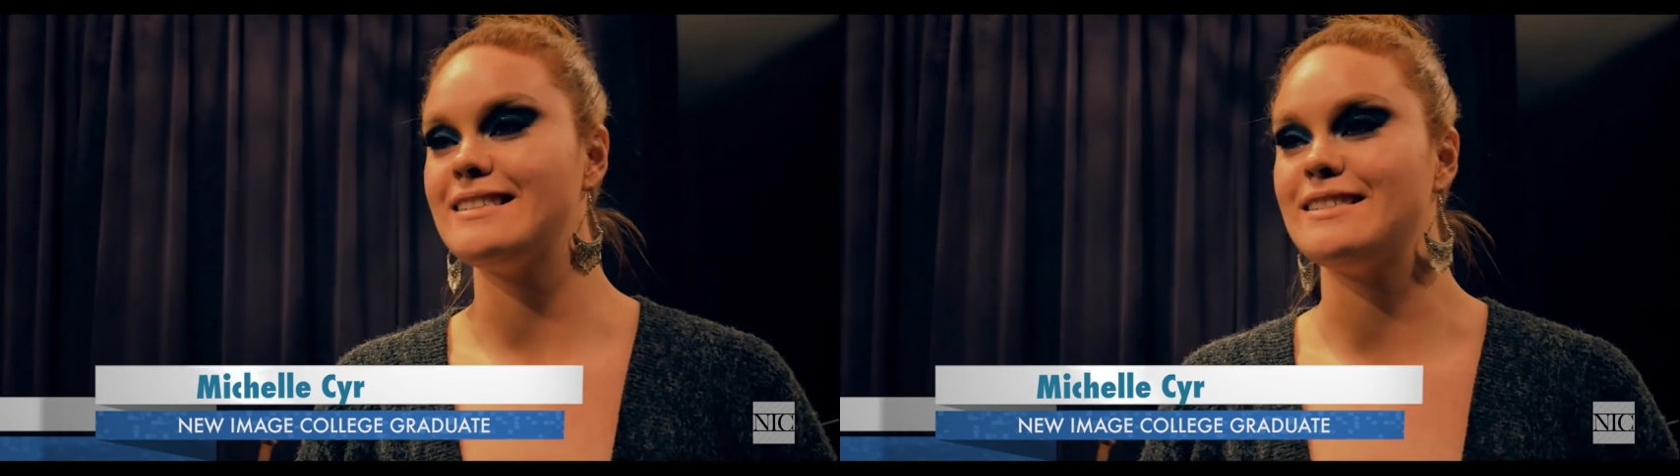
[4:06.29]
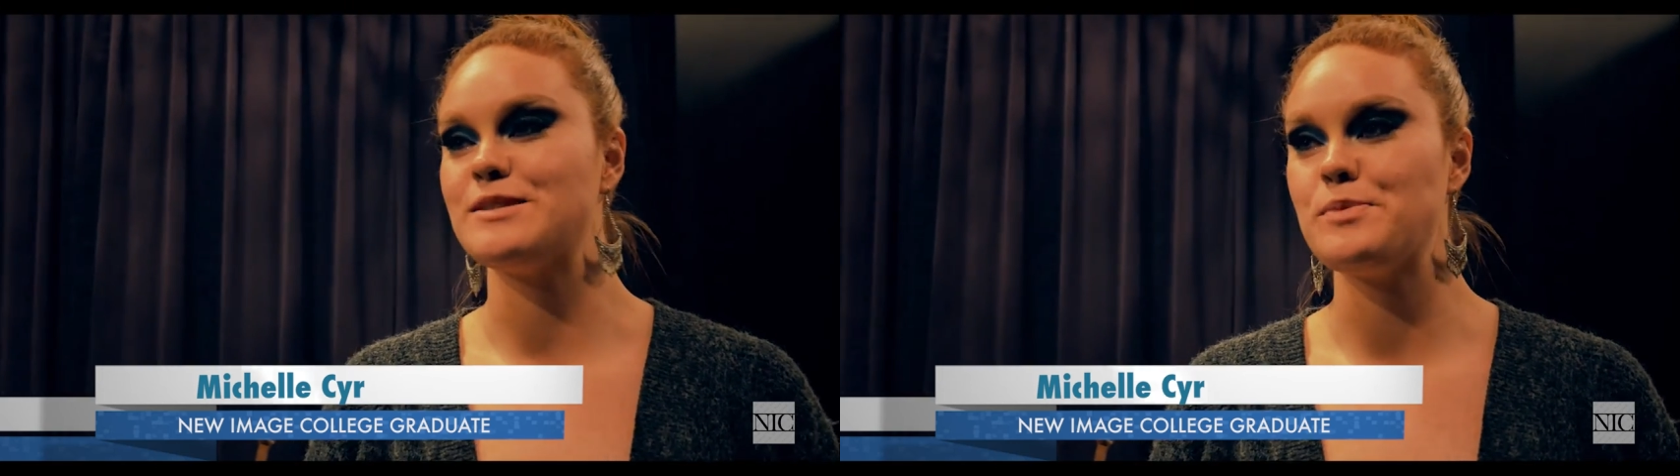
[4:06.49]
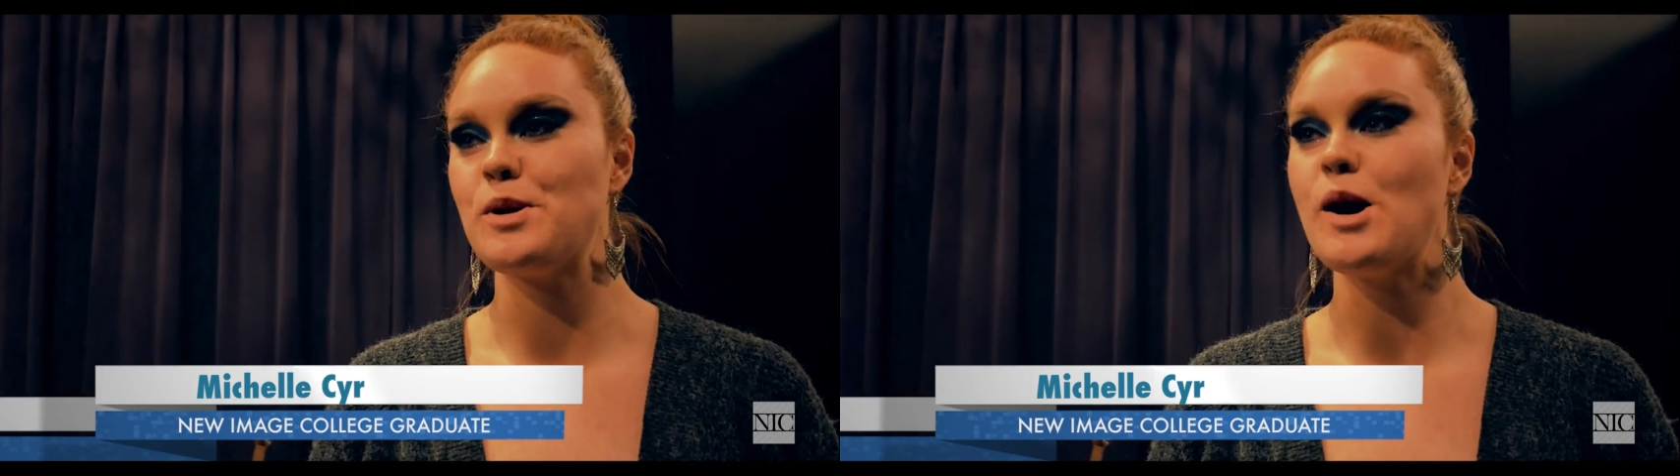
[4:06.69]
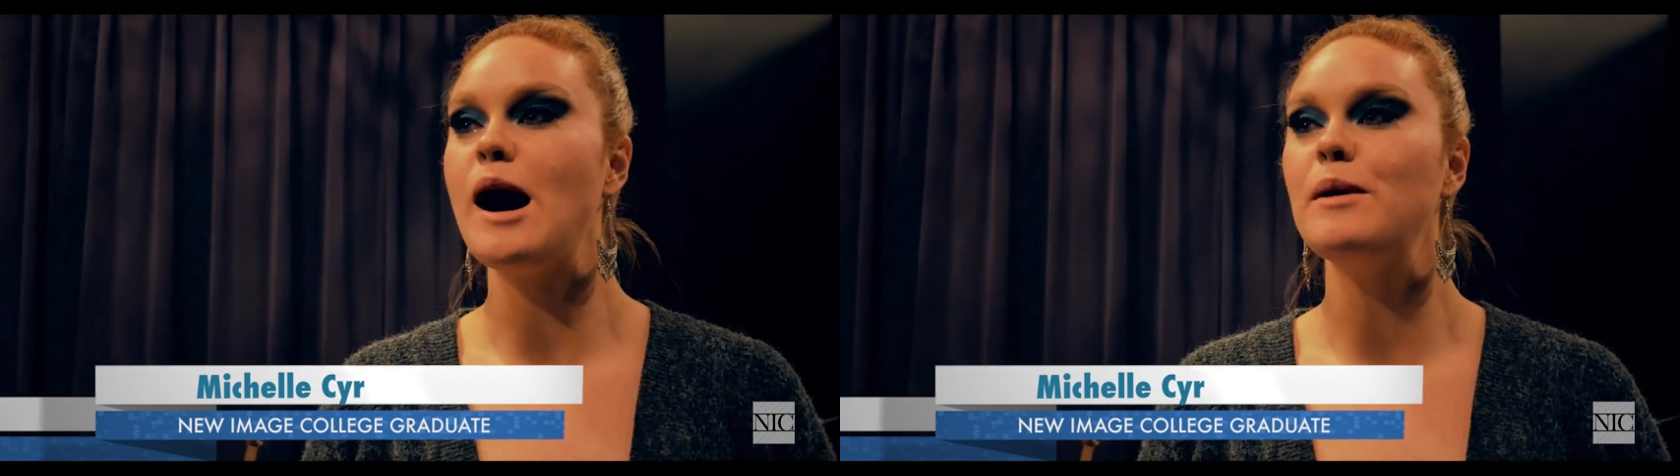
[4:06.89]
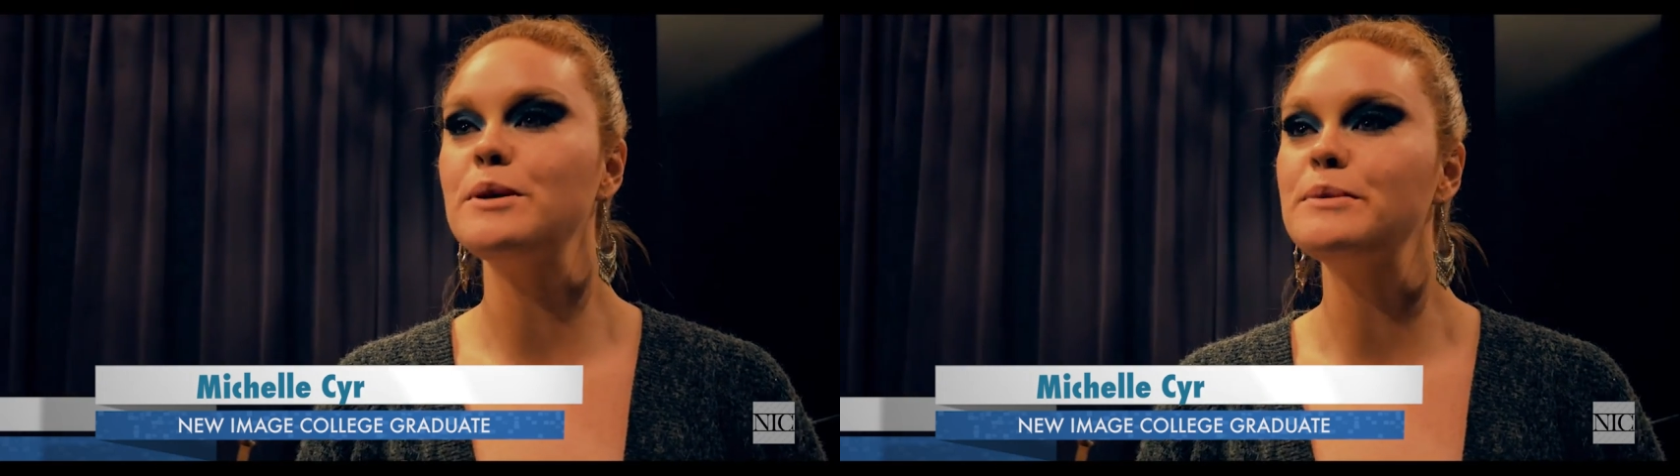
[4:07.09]
is
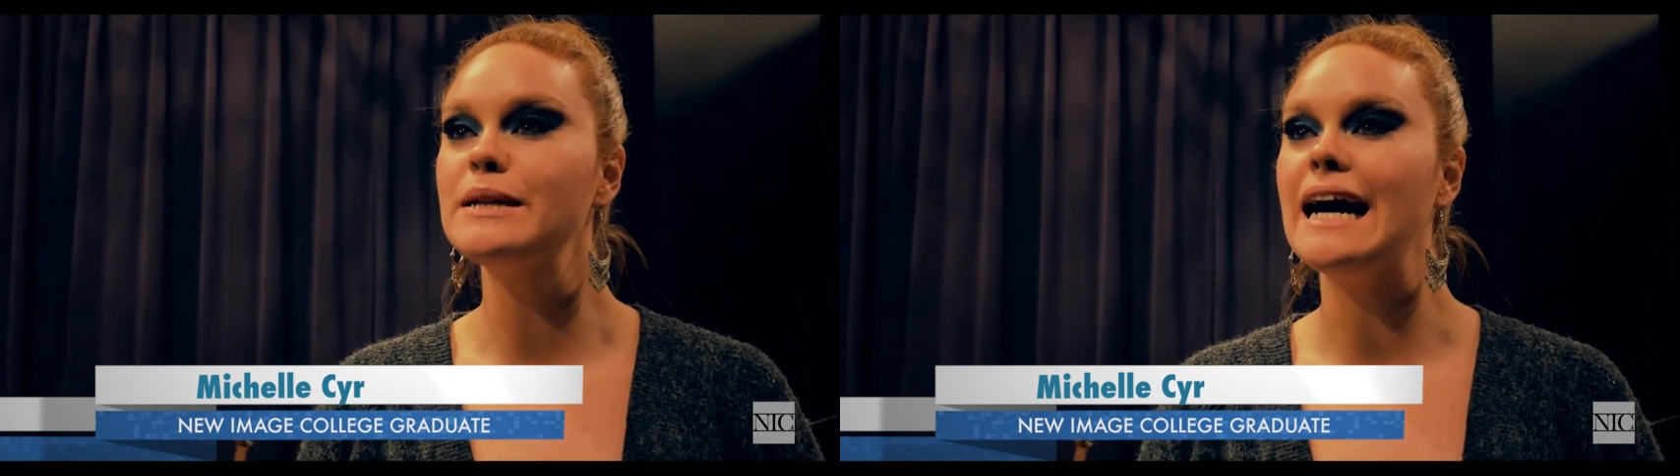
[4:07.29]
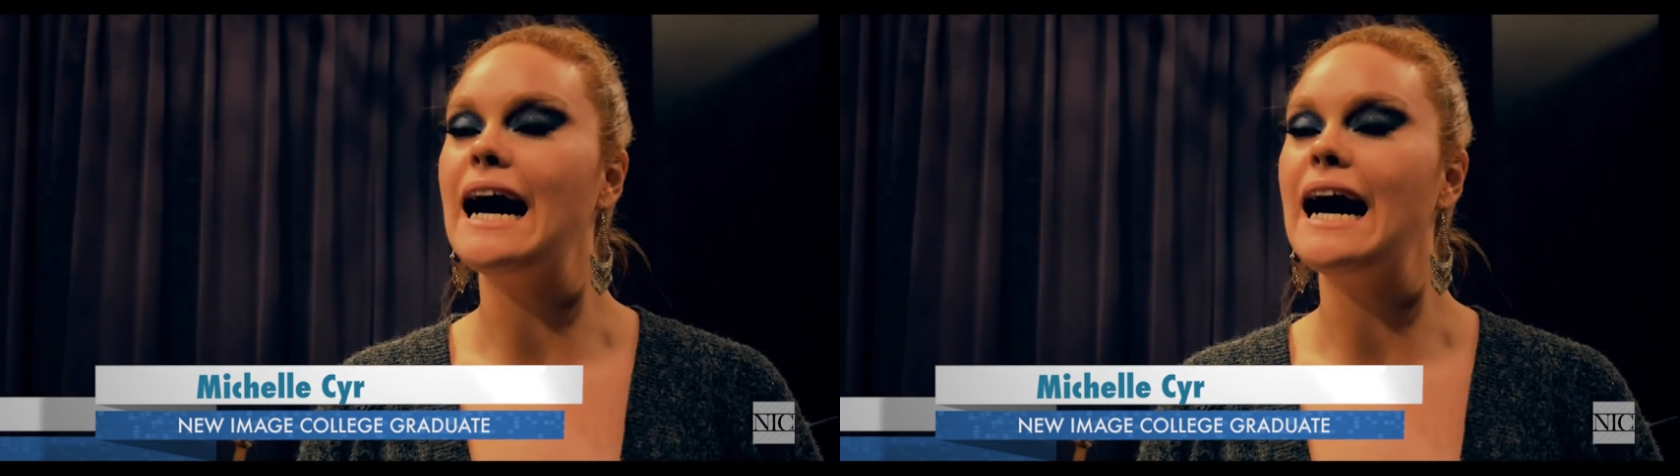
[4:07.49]
probably a